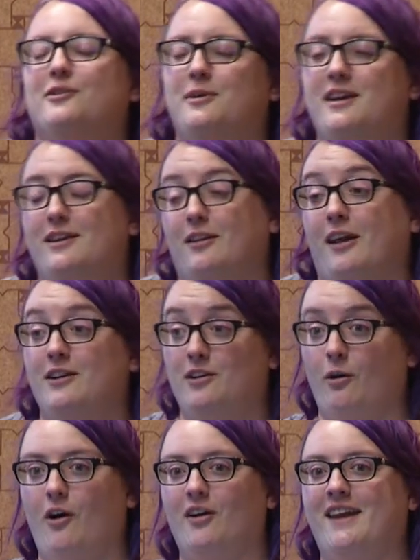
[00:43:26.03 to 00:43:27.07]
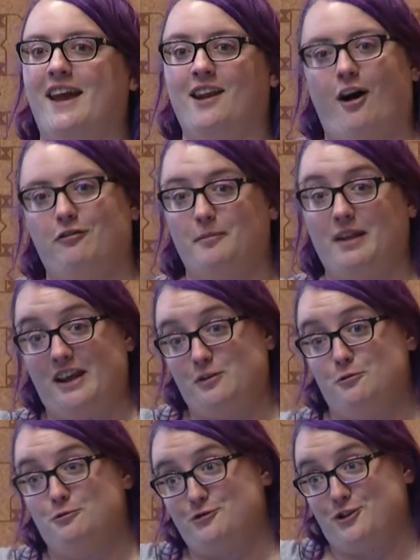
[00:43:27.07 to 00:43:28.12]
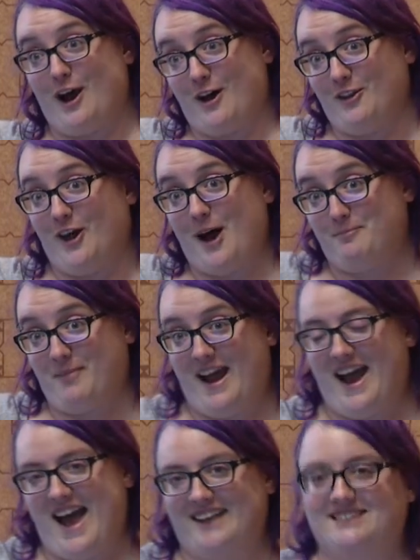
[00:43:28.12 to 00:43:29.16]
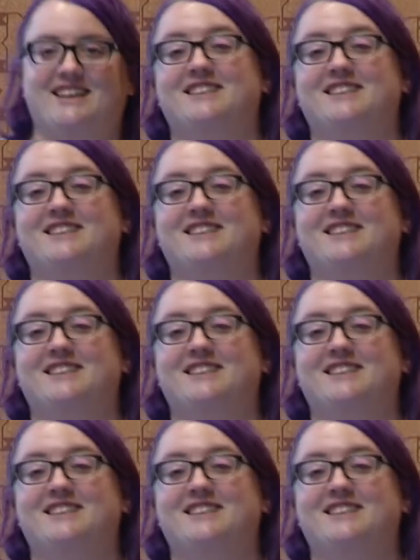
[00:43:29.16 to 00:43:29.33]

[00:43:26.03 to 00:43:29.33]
so he can like go all Gandalf and be like, "You shall not pass."